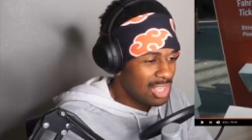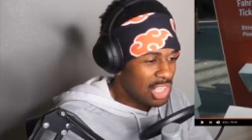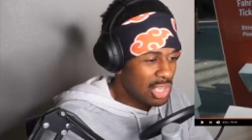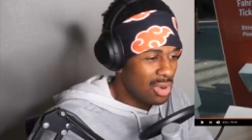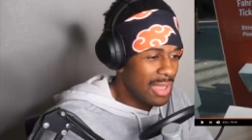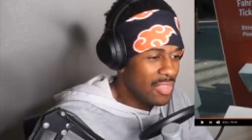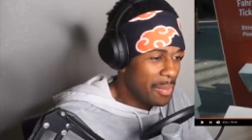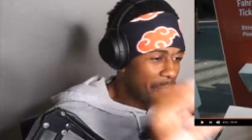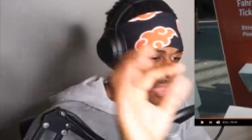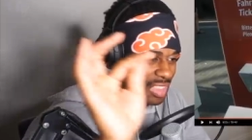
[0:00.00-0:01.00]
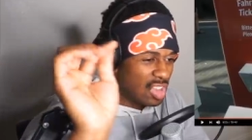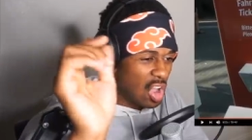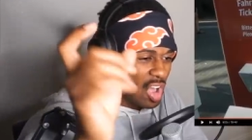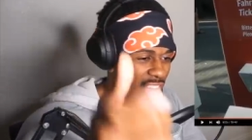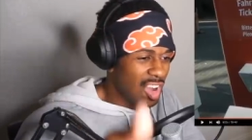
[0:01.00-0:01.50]
You don't have the like the
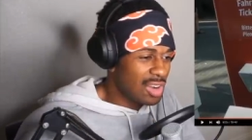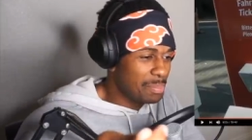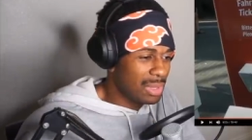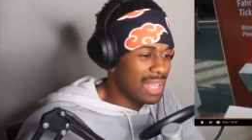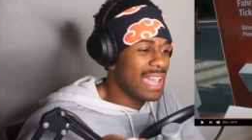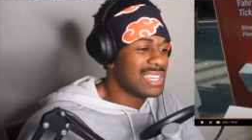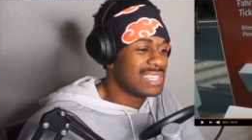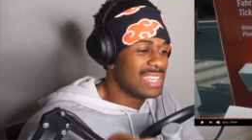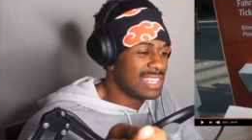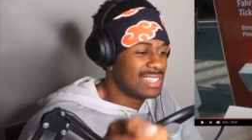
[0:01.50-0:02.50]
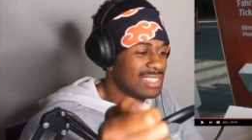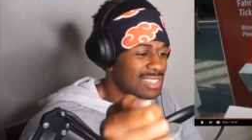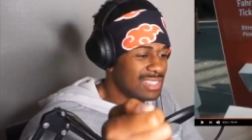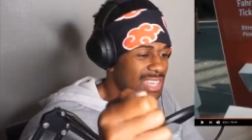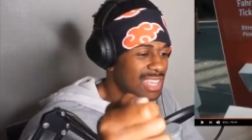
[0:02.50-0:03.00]
hard plastic
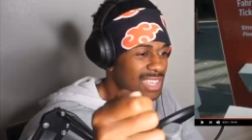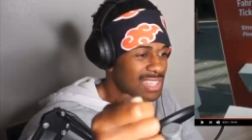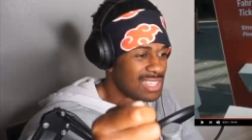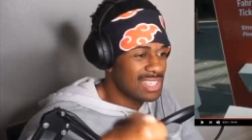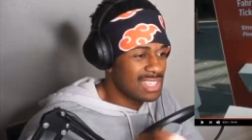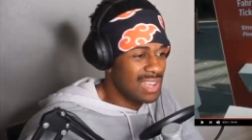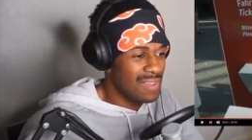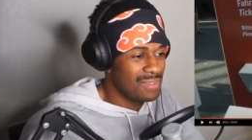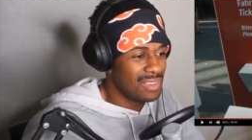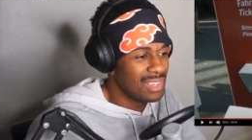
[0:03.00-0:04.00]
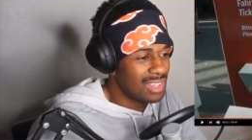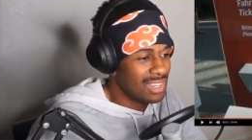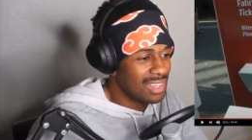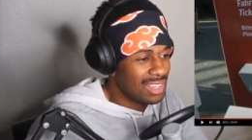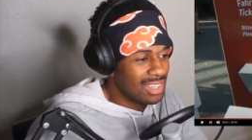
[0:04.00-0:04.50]
tickets and stuff?
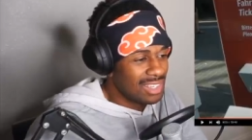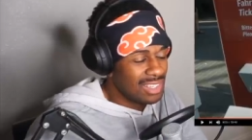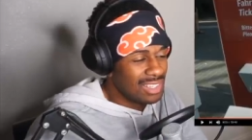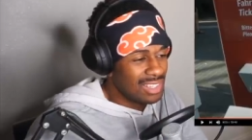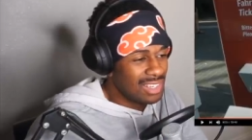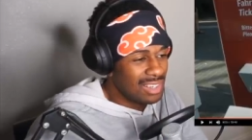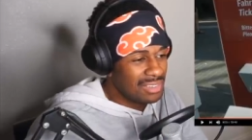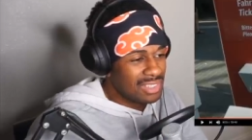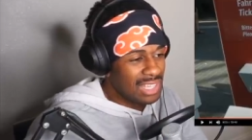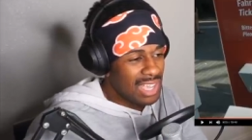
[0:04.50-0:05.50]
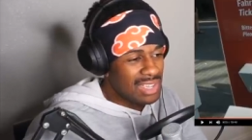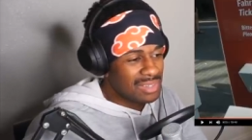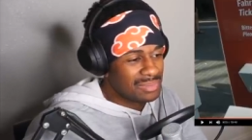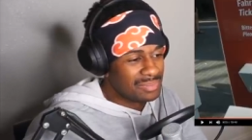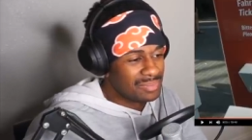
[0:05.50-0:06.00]
Oh,
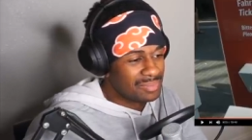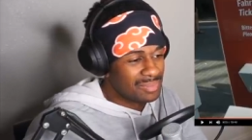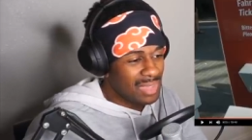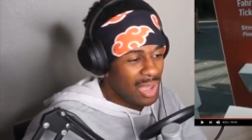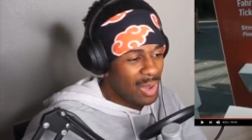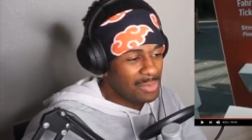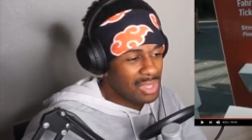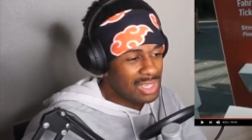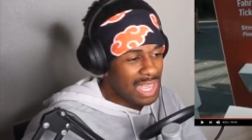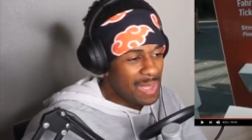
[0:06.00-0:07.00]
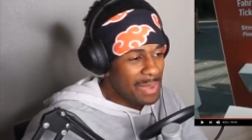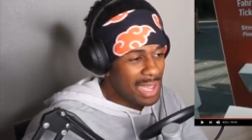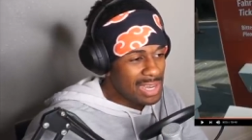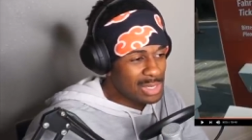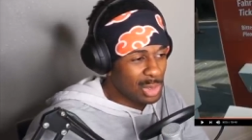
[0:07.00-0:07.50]
damn. I hope the day
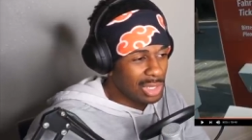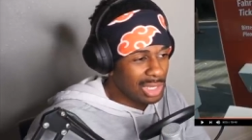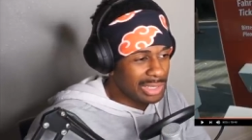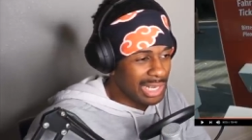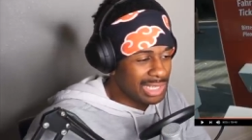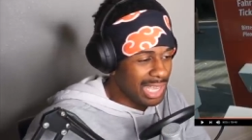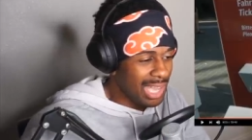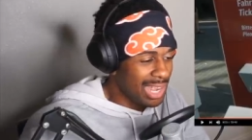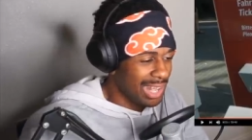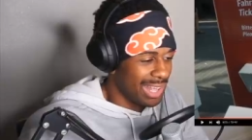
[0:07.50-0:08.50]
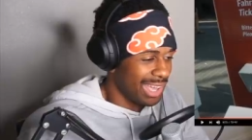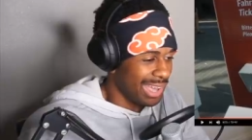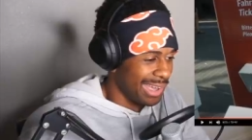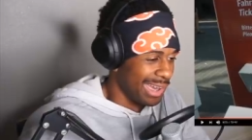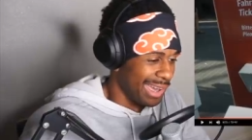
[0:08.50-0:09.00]
pass don't look like
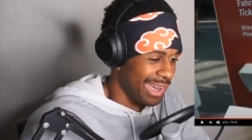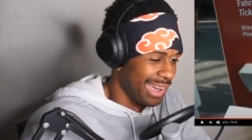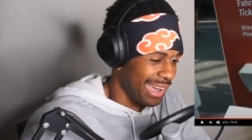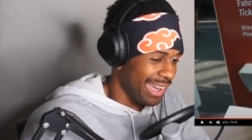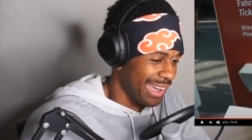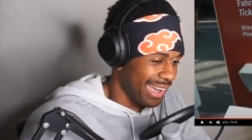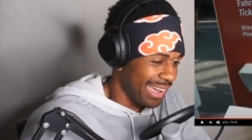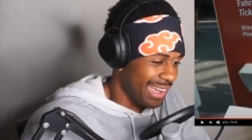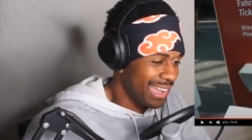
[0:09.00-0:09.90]
that.